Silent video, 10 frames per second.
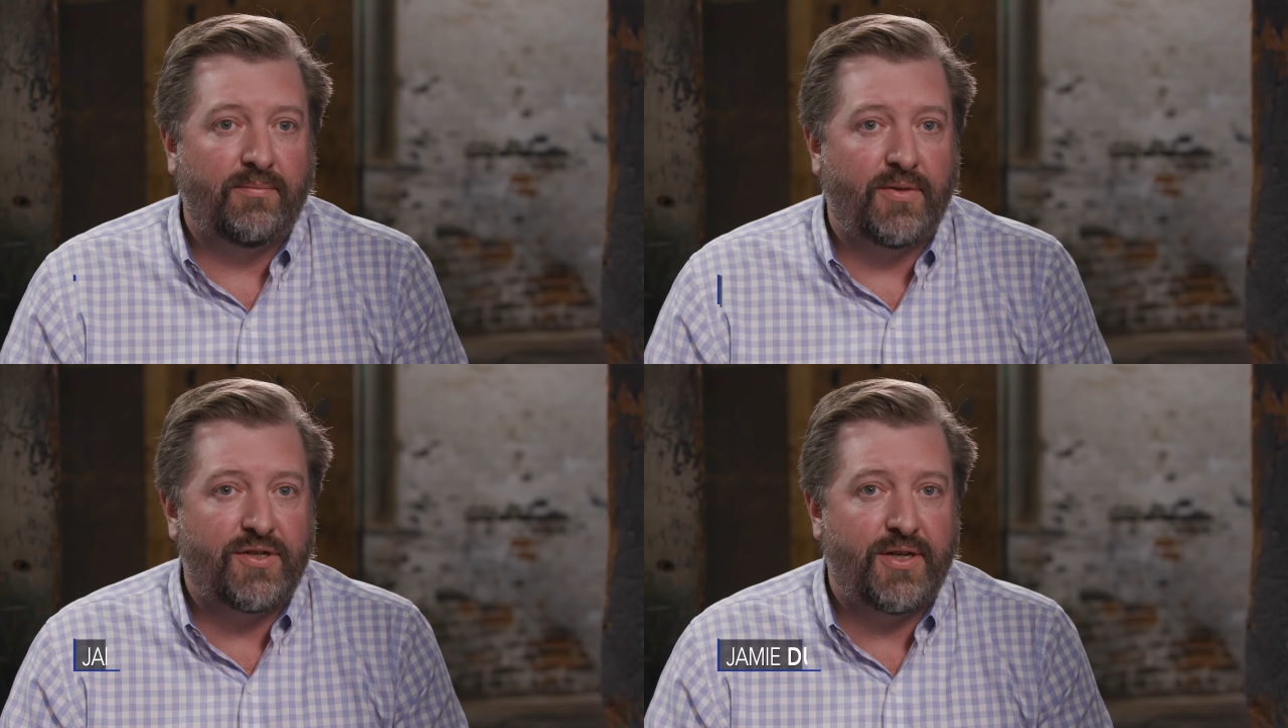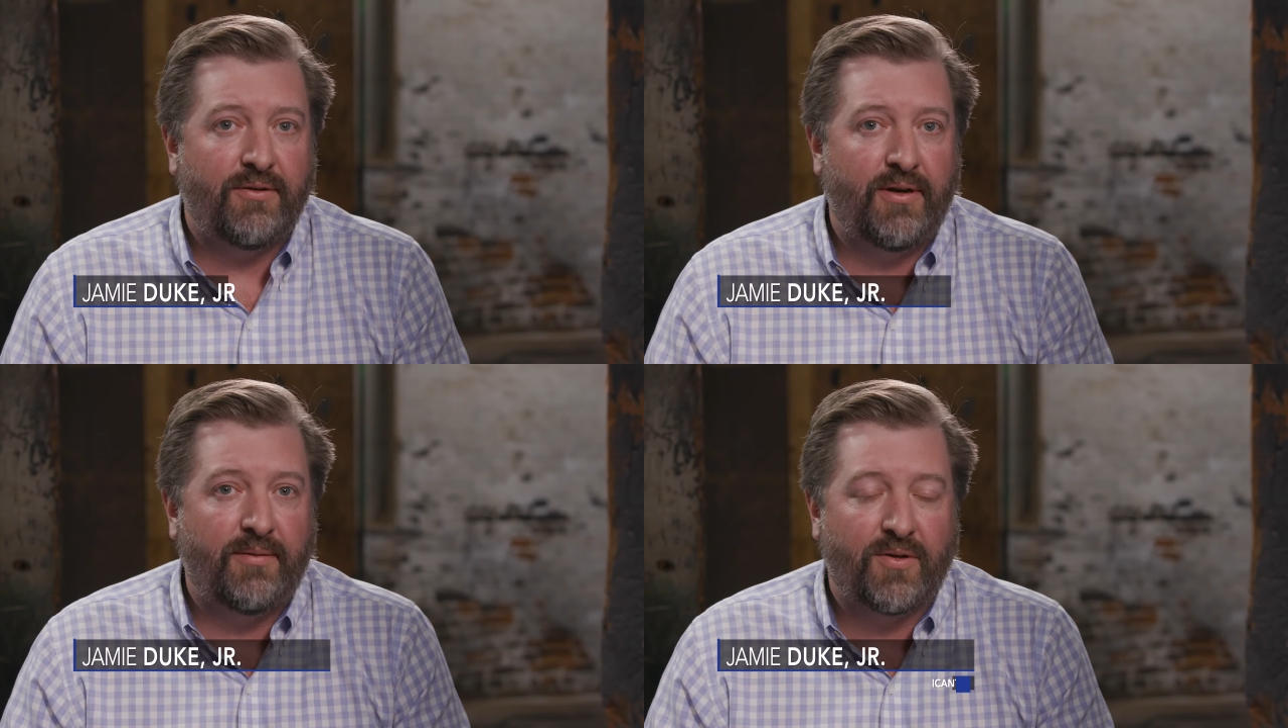
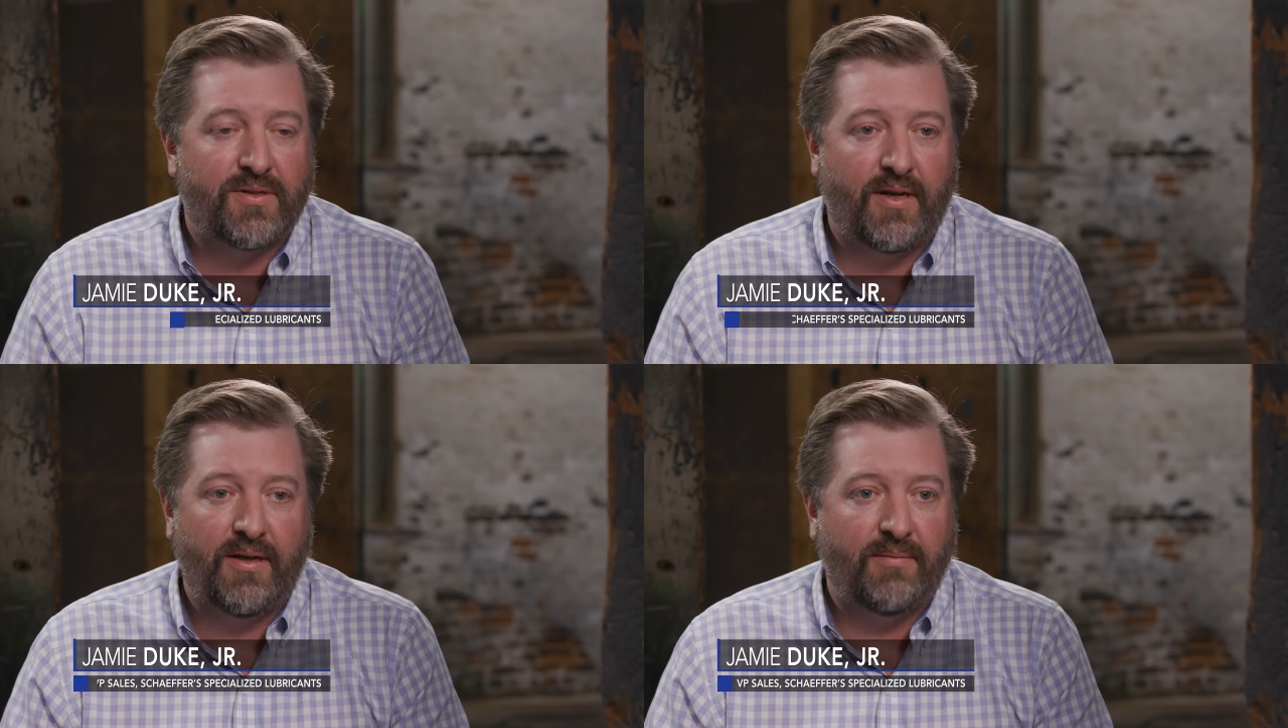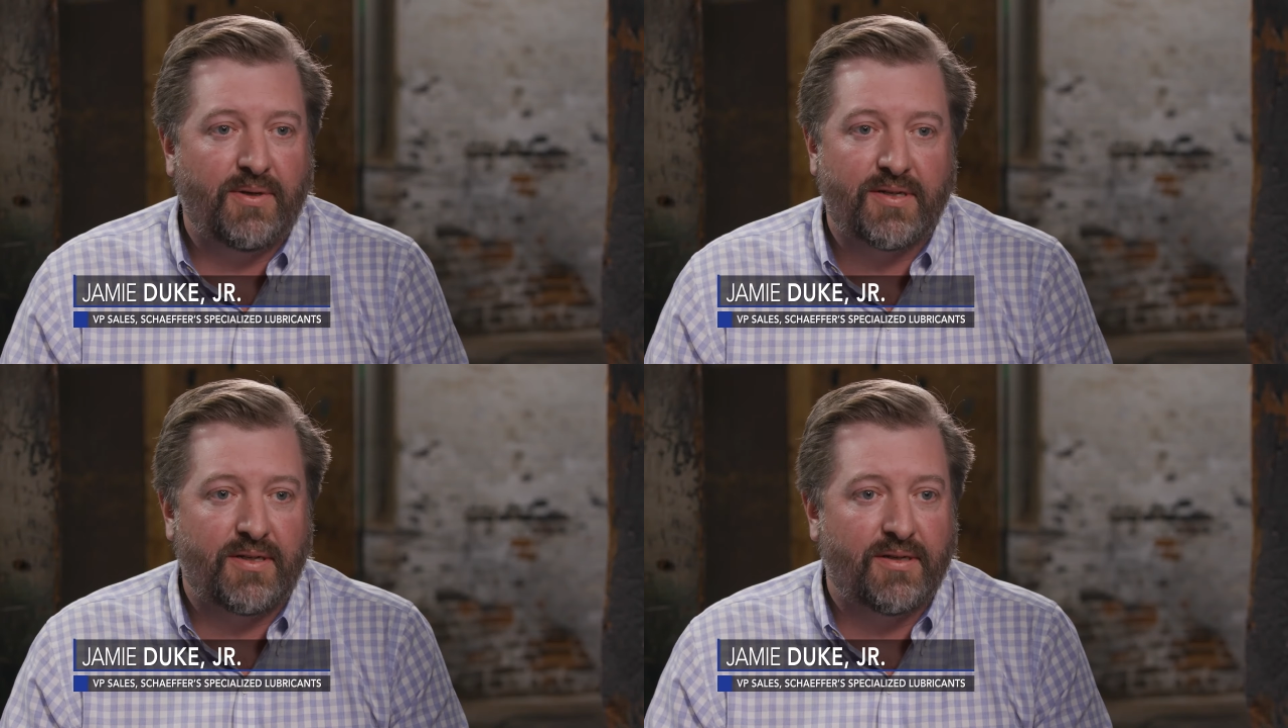Machinery in most any
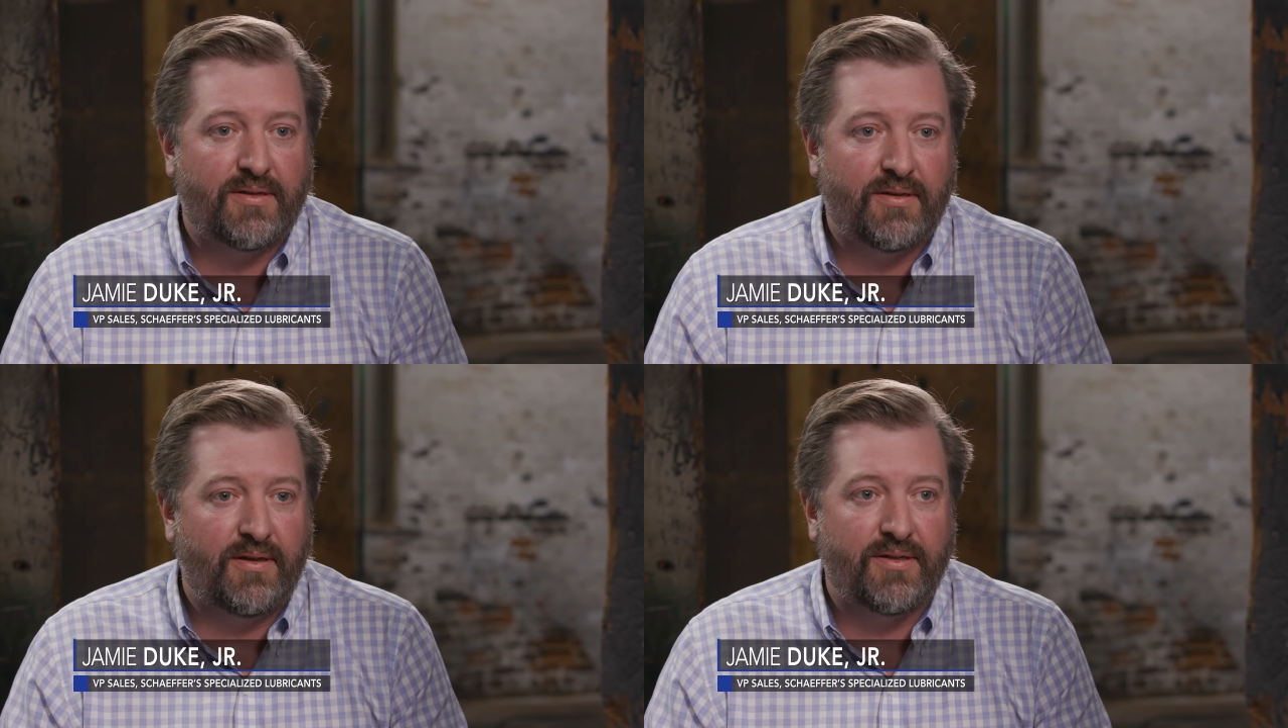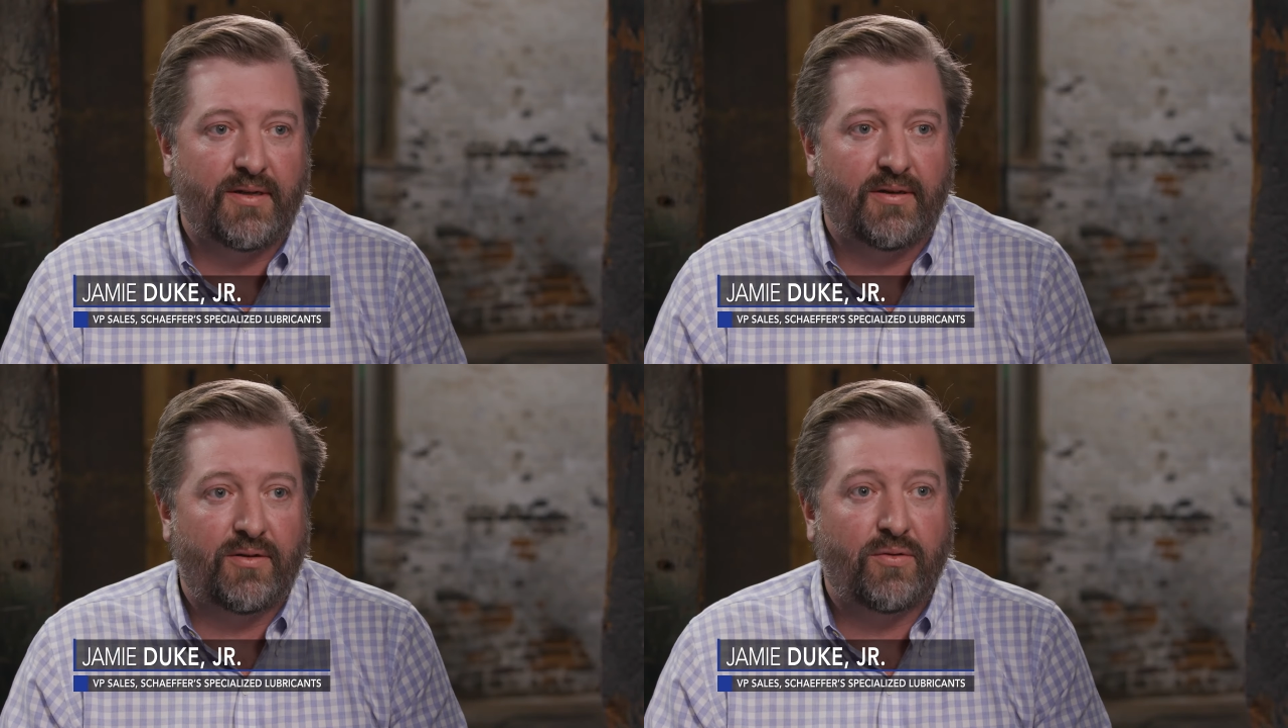business is a